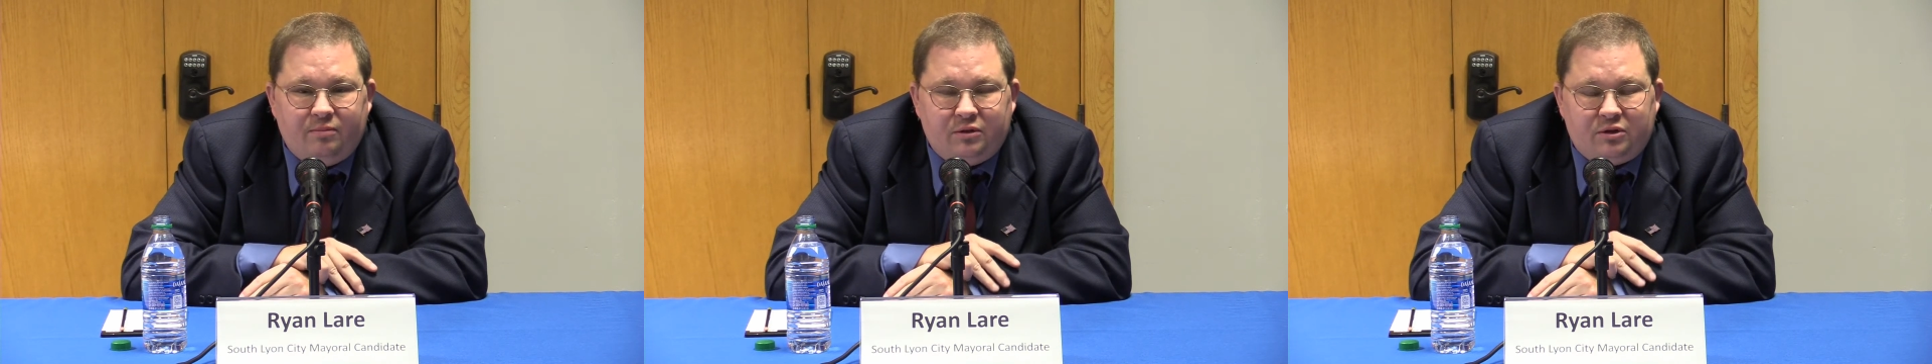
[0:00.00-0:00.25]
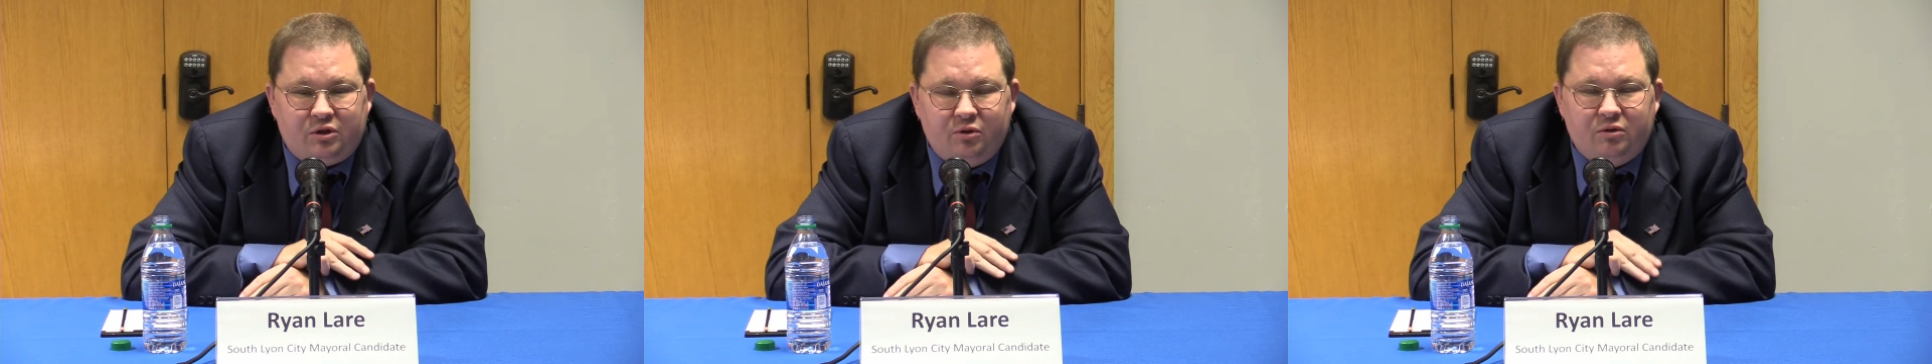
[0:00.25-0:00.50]

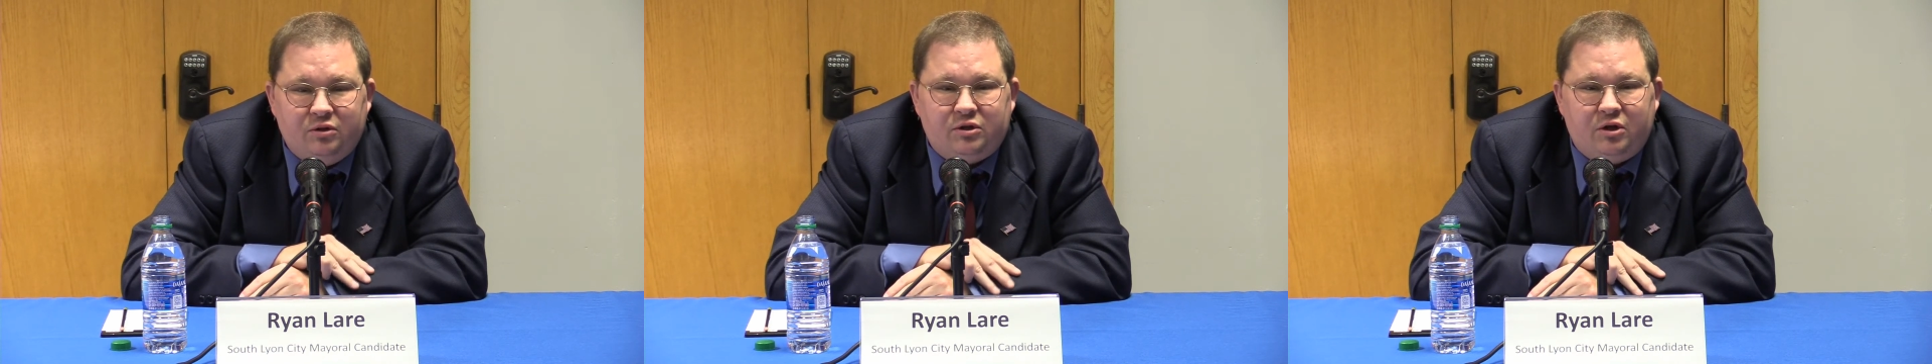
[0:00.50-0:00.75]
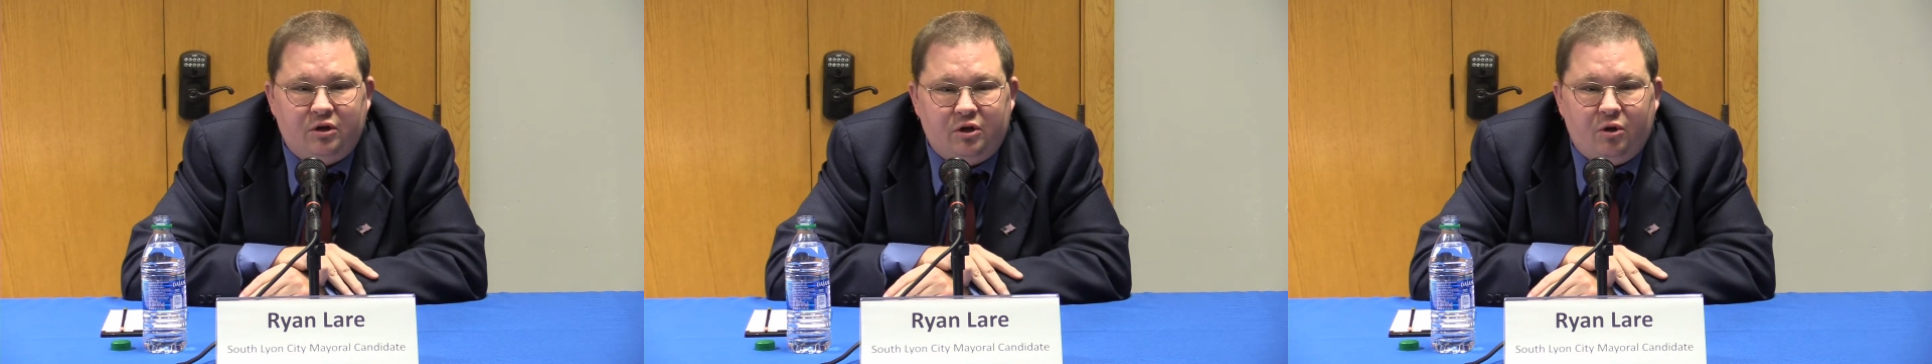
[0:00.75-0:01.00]
students
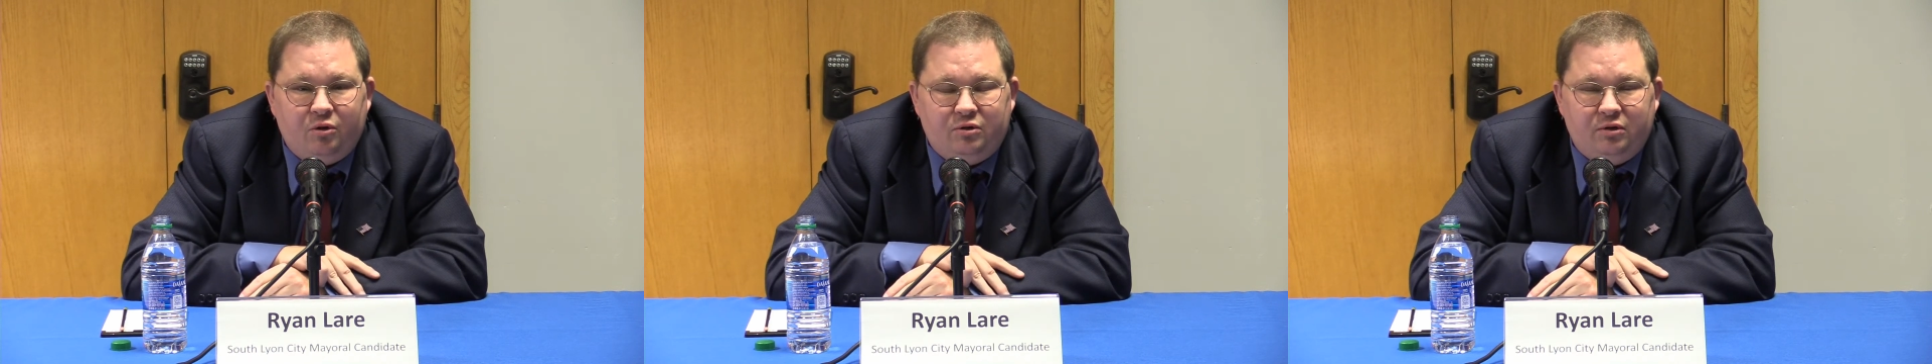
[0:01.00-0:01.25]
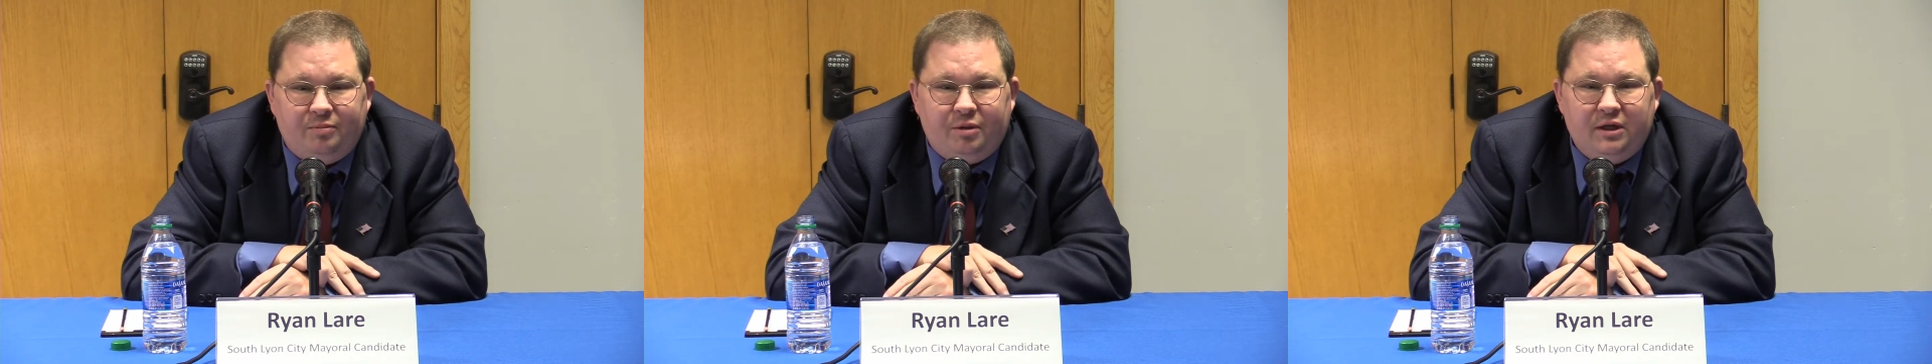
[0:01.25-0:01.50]
could go to
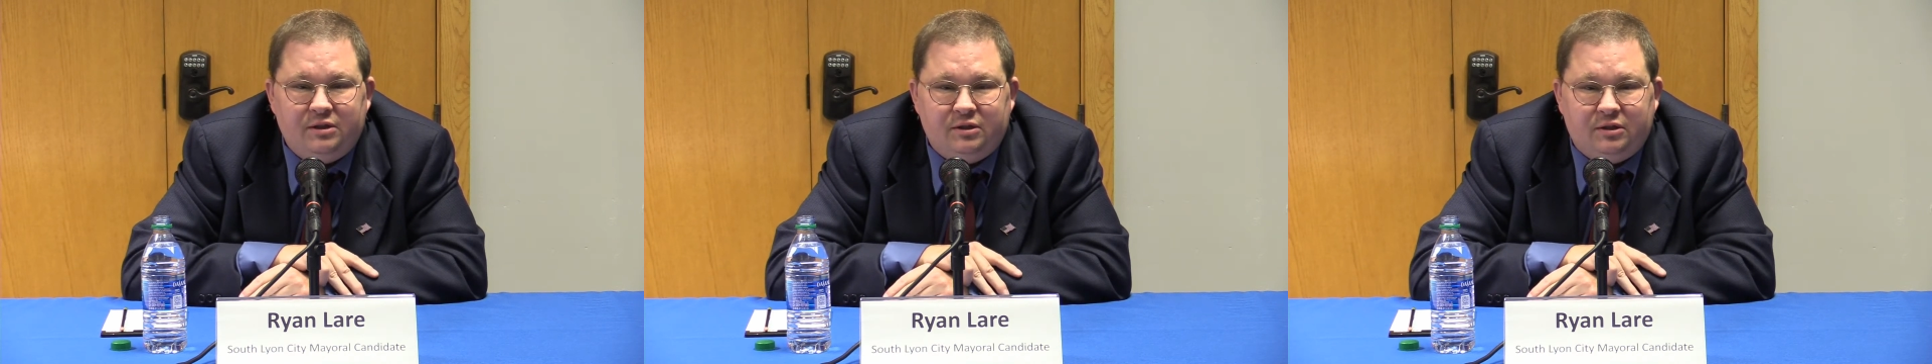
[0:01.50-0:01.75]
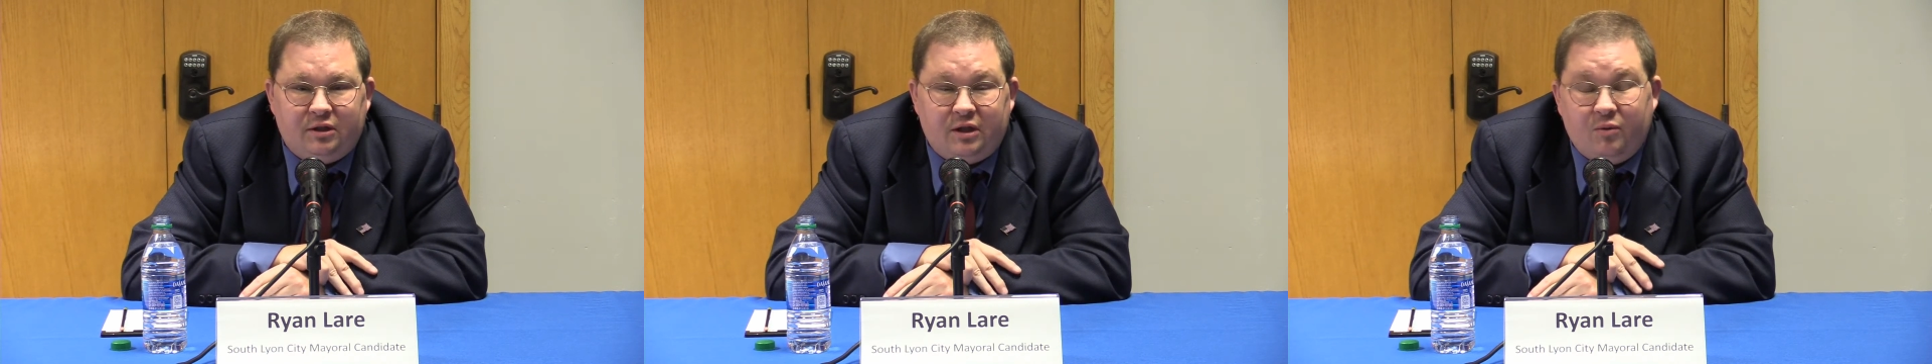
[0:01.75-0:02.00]
the places
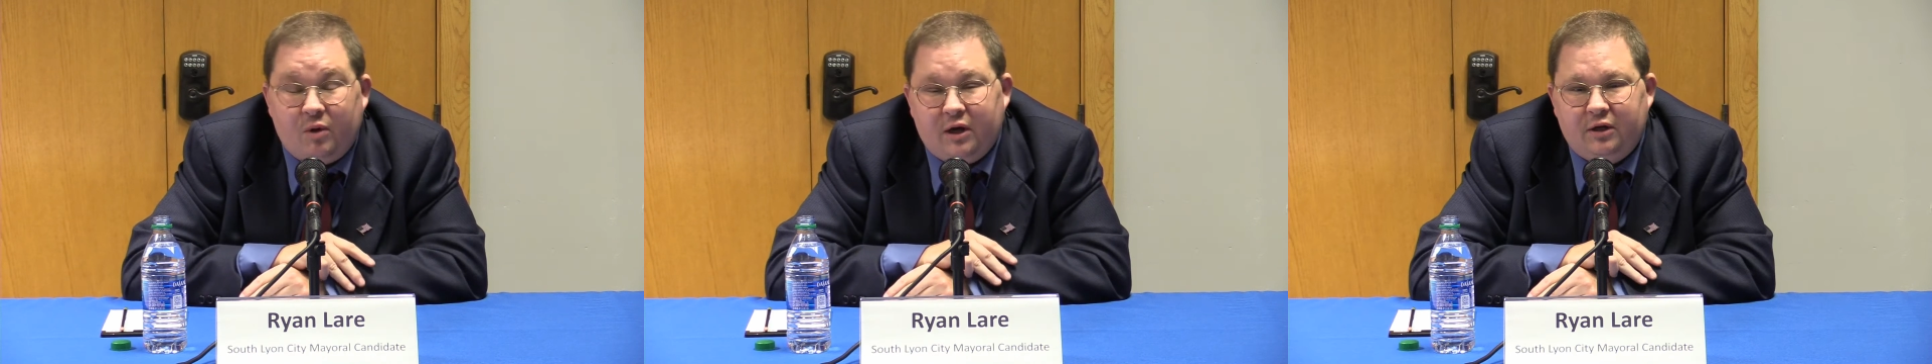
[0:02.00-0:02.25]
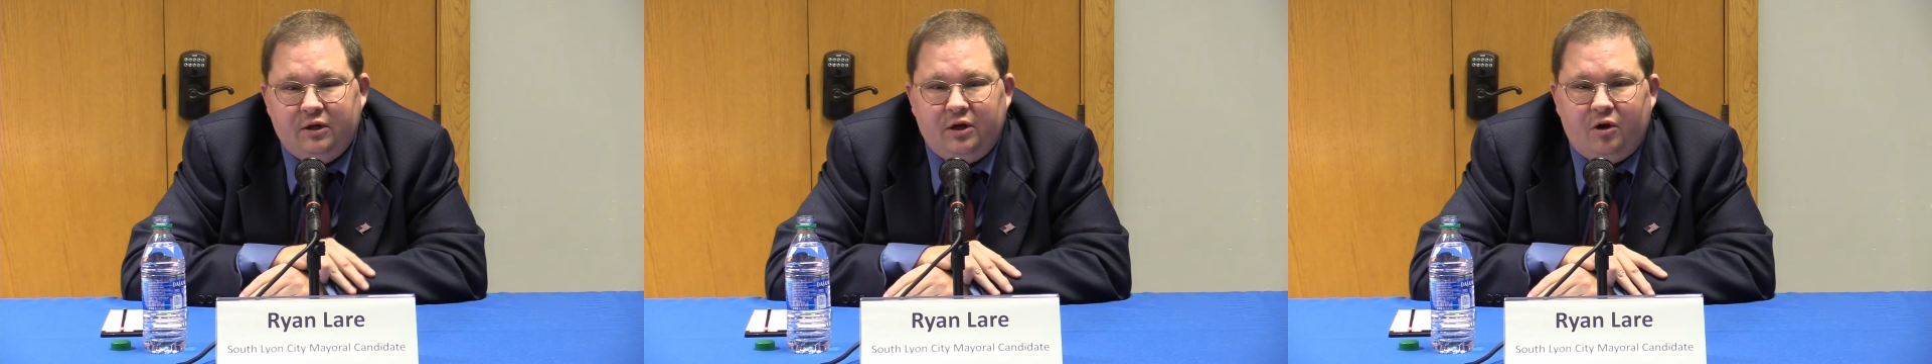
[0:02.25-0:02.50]
that they
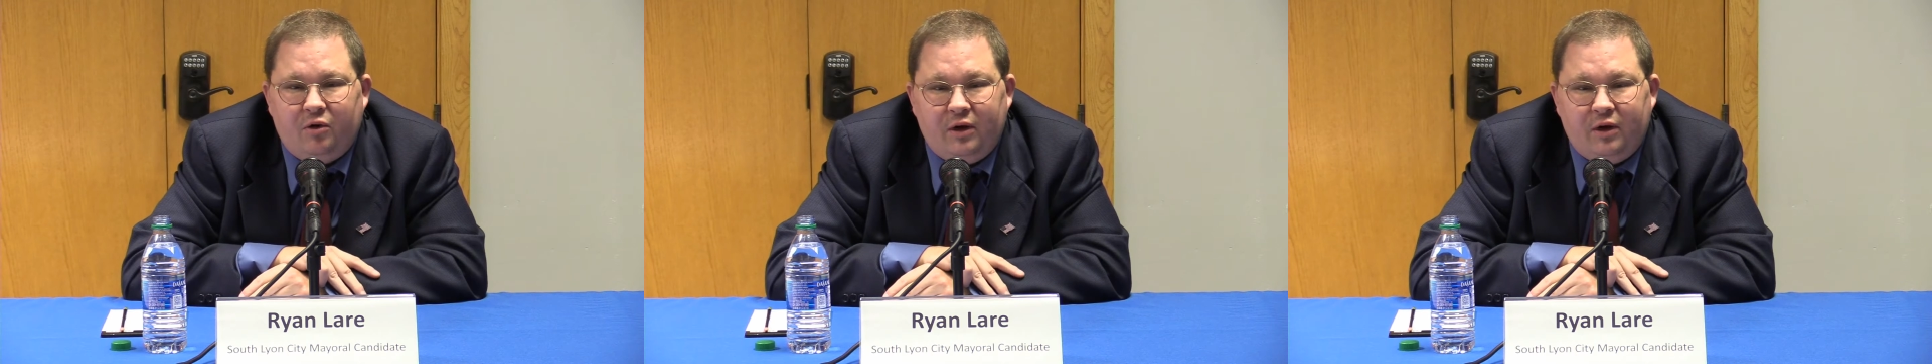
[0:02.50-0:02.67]
wanted to go,